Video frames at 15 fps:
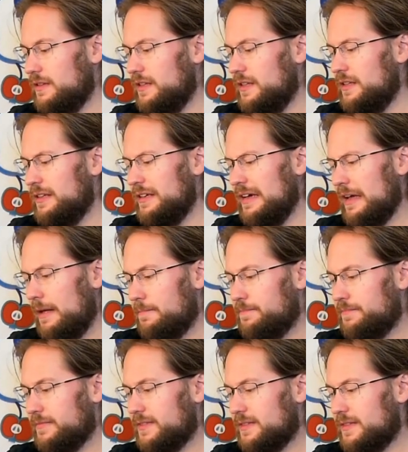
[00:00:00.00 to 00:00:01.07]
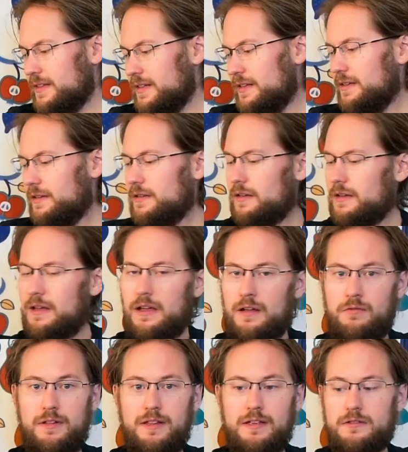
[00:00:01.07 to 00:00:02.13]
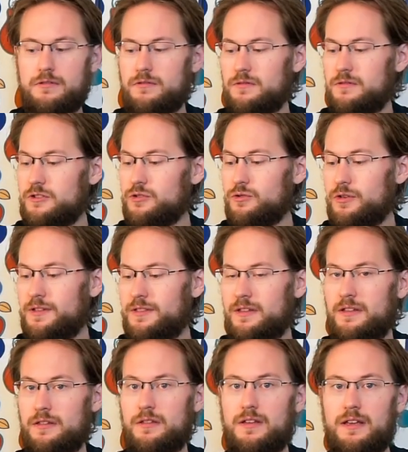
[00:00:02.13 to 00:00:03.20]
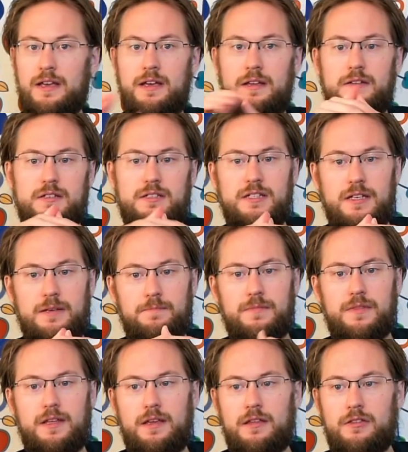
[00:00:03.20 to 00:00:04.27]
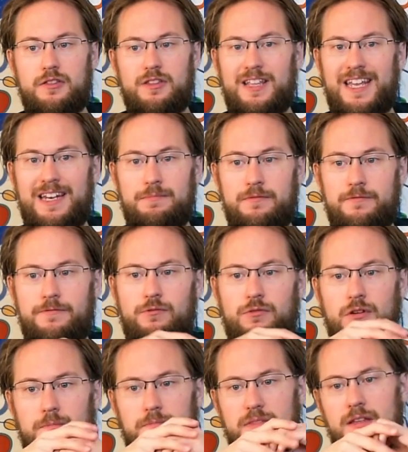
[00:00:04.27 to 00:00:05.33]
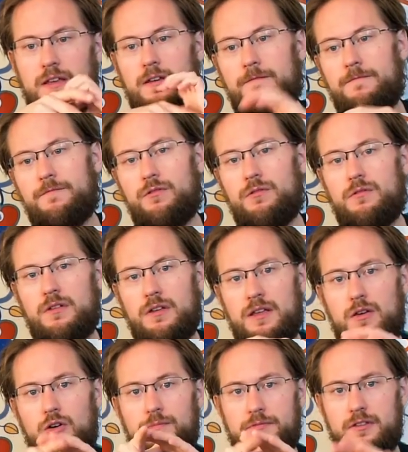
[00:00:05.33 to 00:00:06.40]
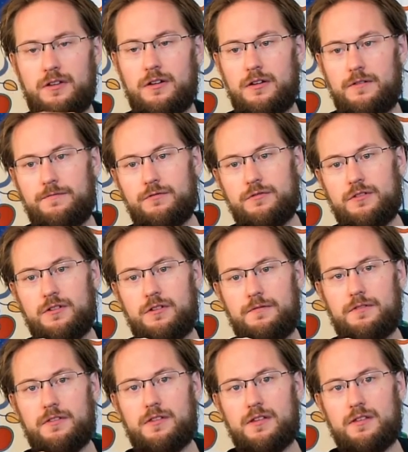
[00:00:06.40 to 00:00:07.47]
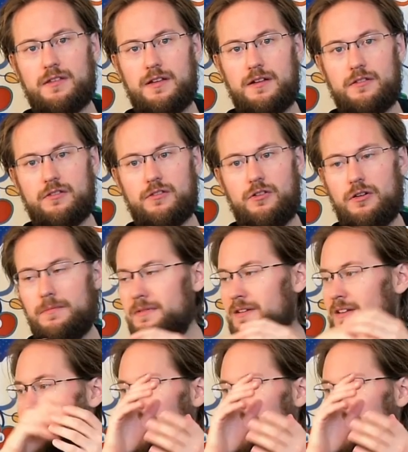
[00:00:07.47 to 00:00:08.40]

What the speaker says: Yeah, I really enjoy this, and as stated before, Uppsala Fotografiska Sällskap,